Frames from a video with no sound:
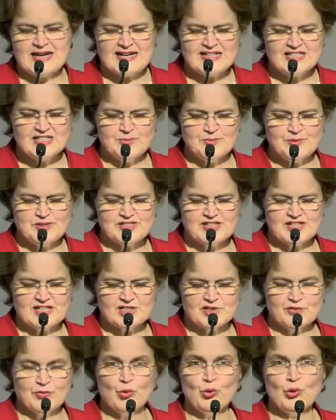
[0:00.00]

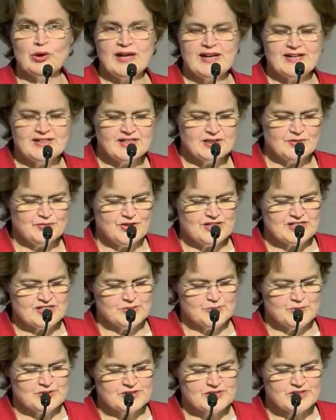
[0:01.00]
80% of all aid
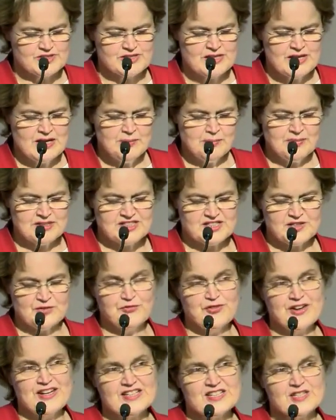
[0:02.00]
investments must
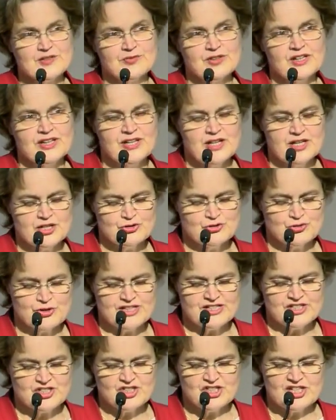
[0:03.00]
effectively
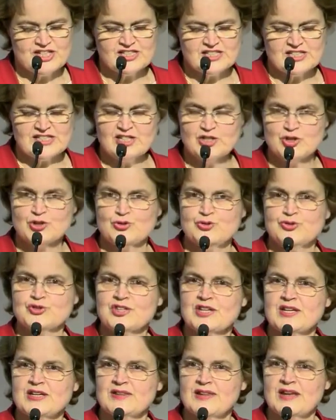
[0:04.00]
address gender
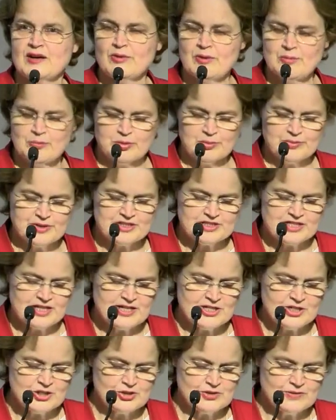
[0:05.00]
issues in their
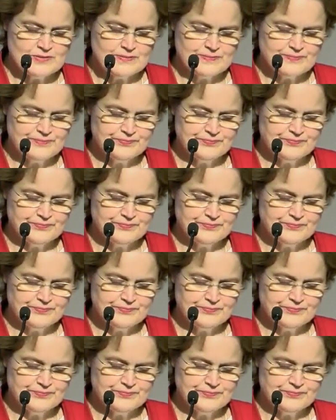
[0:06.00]
implementation.